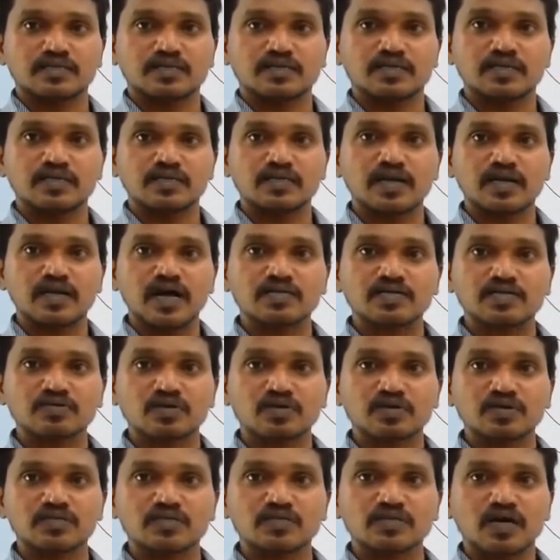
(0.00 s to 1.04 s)

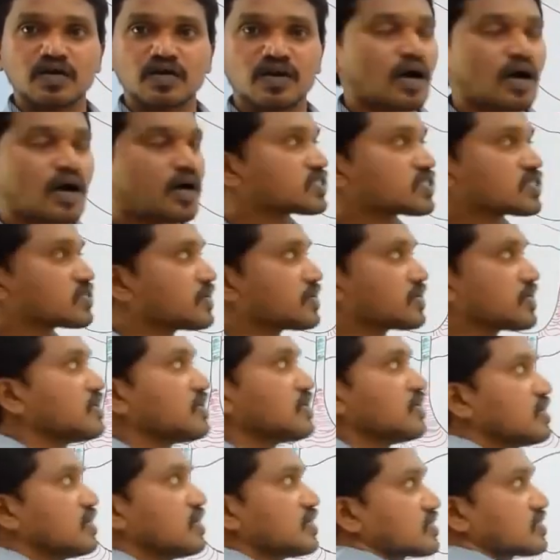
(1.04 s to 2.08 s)
Transverse
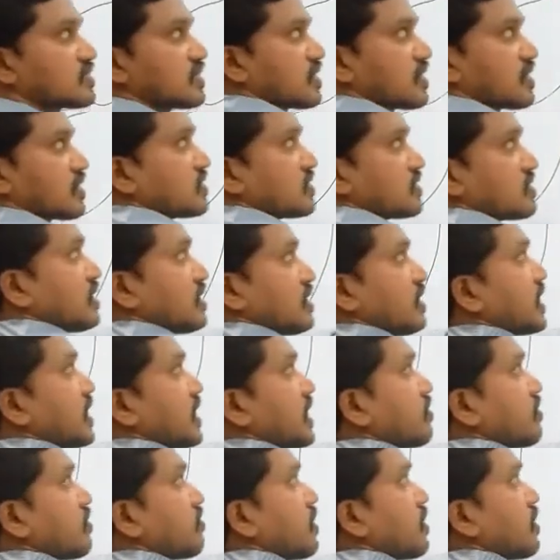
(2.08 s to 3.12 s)
occipital sulcus. Now
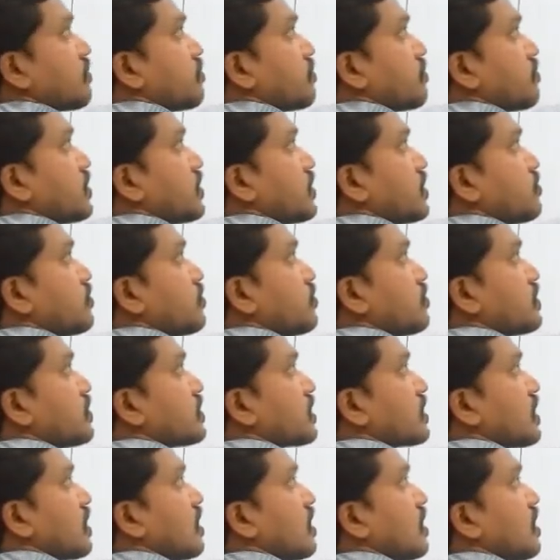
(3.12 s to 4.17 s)
I am removing the
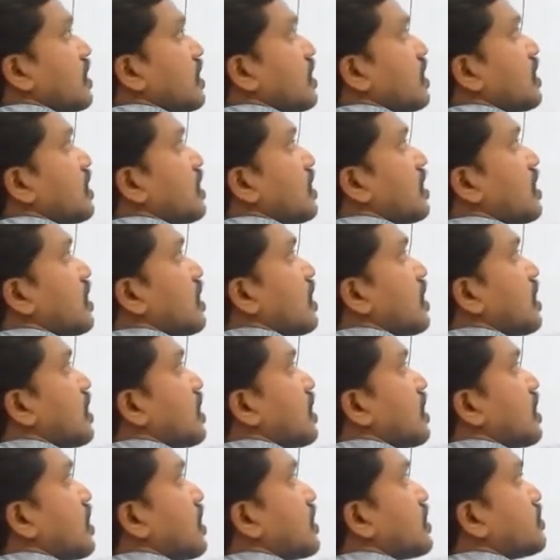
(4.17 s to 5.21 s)

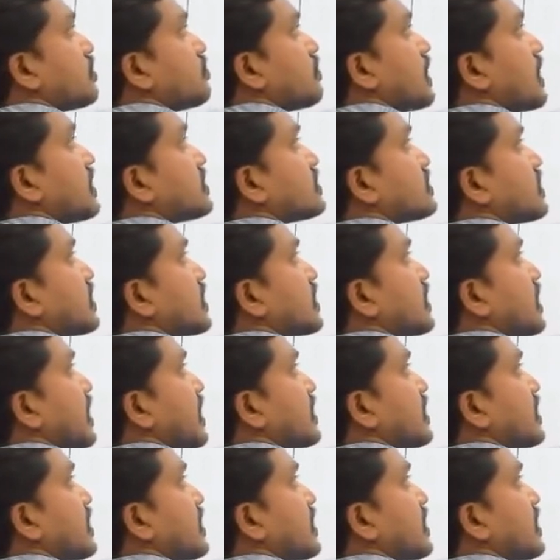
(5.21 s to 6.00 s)
imaginary lines